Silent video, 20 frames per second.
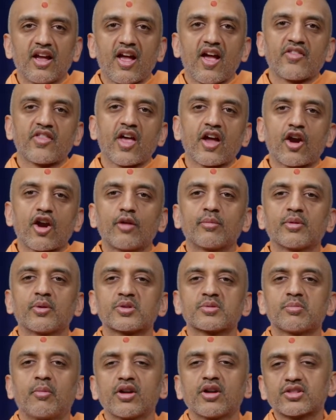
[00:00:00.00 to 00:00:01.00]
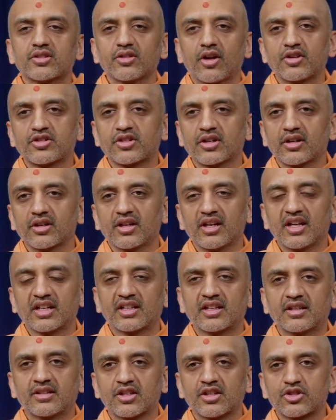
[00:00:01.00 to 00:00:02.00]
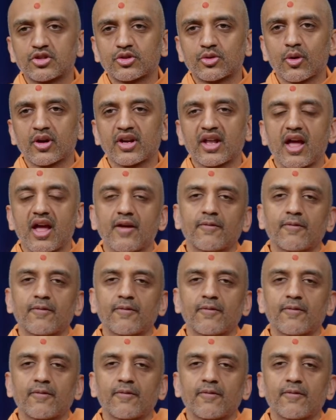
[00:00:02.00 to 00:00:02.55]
And that army was much larger. It destroyed